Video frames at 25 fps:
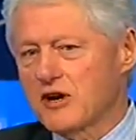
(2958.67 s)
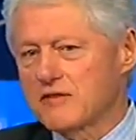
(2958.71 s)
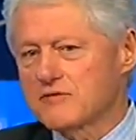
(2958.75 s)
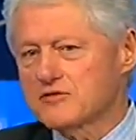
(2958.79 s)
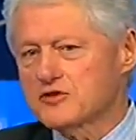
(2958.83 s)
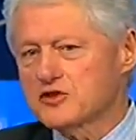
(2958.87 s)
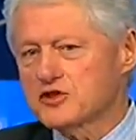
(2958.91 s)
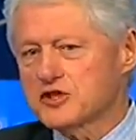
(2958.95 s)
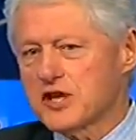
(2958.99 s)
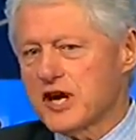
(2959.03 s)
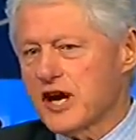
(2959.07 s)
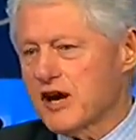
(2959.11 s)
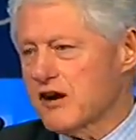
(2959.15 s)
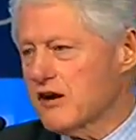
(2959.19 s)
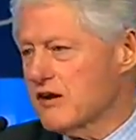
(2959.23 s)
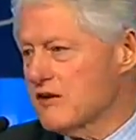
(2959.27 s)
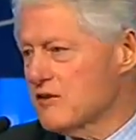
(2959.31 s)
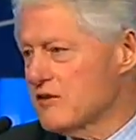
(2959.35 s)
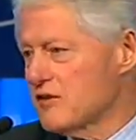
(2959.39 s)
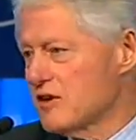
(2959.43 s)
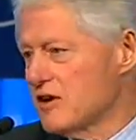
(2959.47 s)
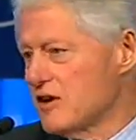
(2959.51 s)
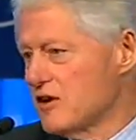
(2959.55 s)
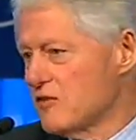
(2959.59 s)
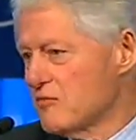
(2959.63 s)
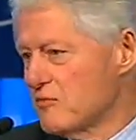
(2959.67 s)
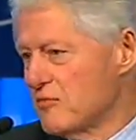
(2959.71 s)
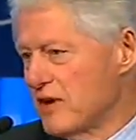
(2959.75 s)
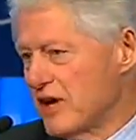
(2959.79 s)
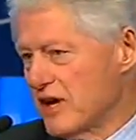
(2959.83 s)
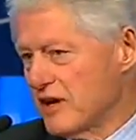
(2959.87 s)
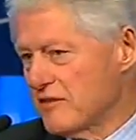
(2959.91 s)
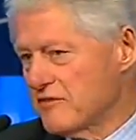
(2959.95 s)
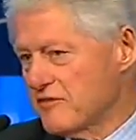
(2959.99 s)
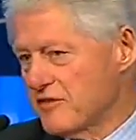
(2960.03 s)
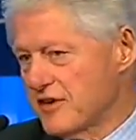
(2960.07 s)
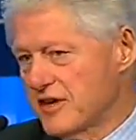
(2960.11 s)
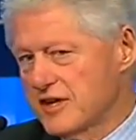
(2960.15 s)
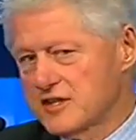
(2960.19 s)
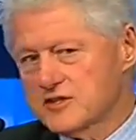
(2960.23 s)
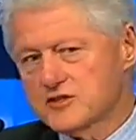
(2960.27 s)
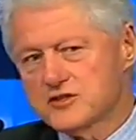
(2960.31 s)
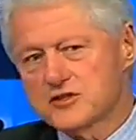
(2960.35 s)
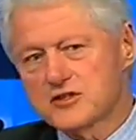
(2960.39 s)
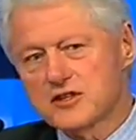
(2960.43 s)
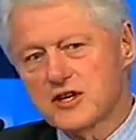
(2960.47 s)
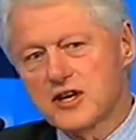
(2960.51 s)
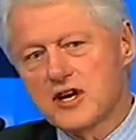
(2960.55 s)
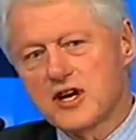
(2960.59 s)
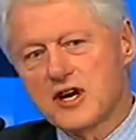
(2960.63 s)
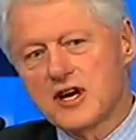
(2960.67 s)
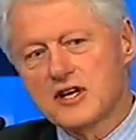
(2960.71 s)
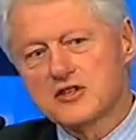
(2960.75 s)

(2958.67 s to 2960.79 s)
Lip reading: of shared benefits,